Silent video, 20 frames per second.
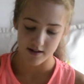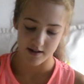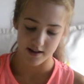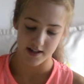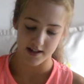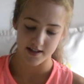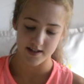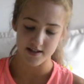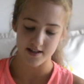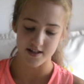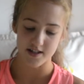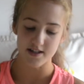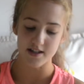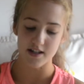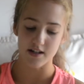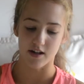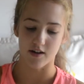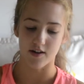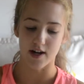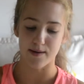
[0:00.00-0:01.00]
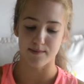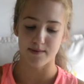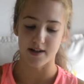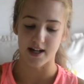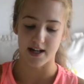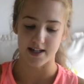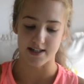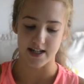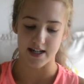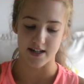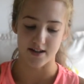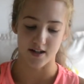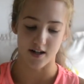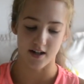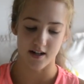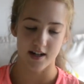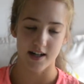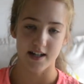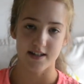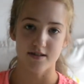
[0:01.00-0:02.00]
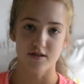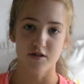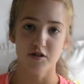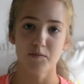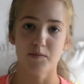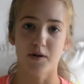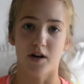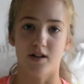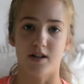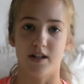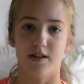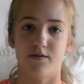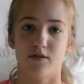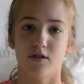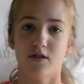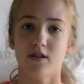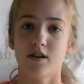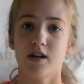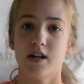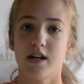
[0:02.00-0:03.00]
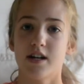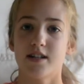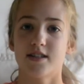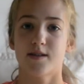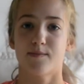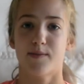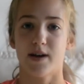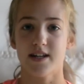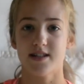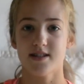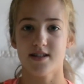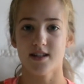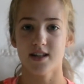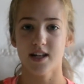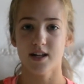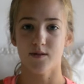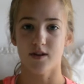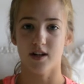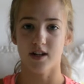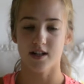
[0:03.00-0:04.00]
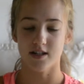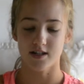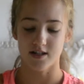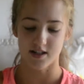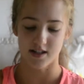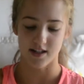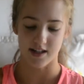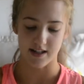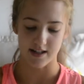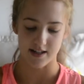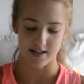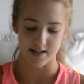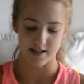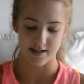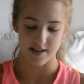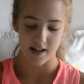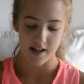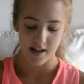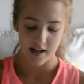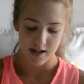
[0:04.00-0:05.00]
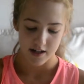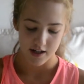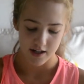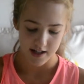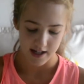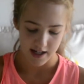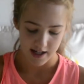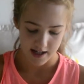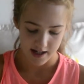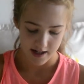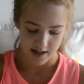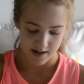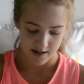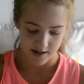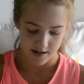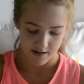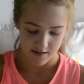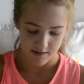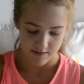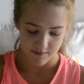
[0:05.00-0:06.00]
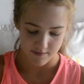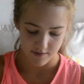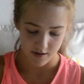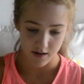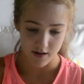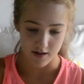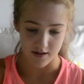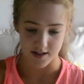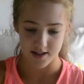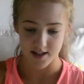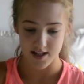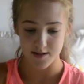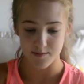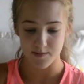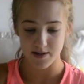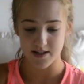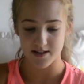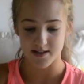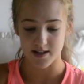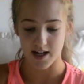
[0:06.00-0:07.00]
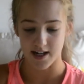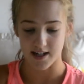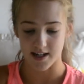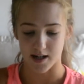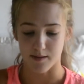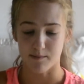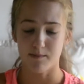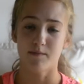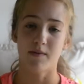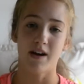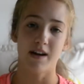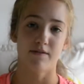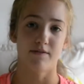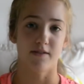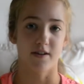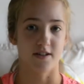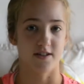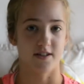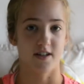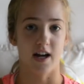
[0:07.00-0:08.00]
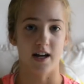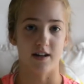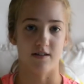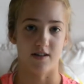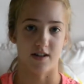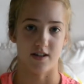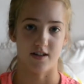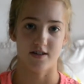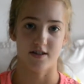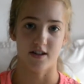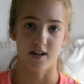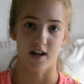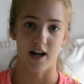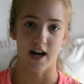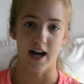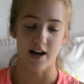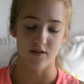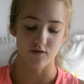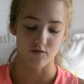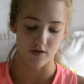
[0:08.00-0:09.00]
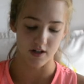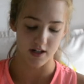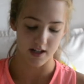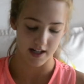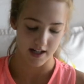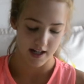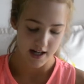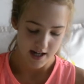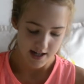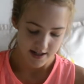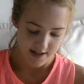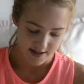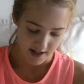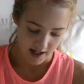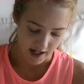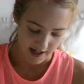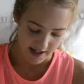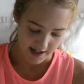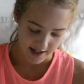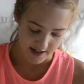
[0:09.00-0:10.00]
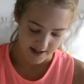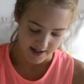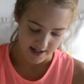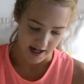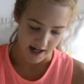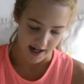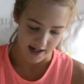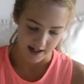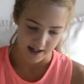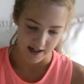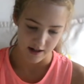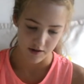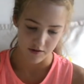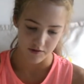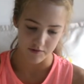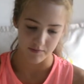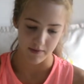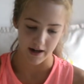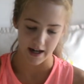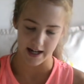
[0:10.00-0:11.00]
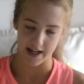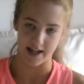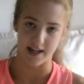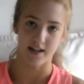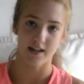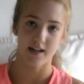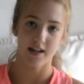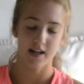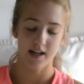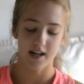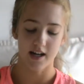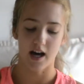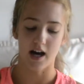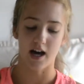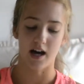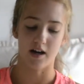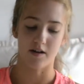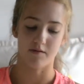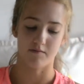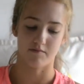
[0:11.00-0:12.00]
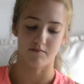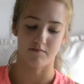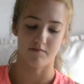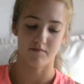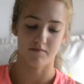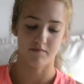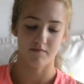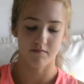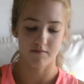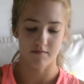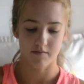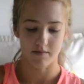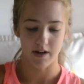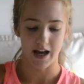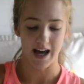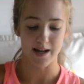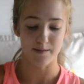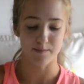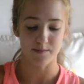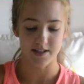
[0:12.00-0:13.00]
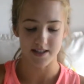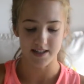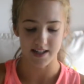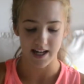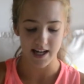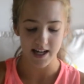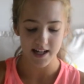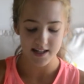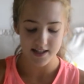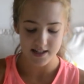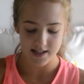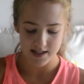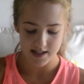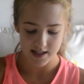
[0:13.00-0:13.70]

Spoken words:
This is just a new app that I downloaded. It's called Polyvore. So basically what you can do is you can, oh, this hasn't been signed up. My phone's kind of new, so I haven't really signed into any of my apps yet.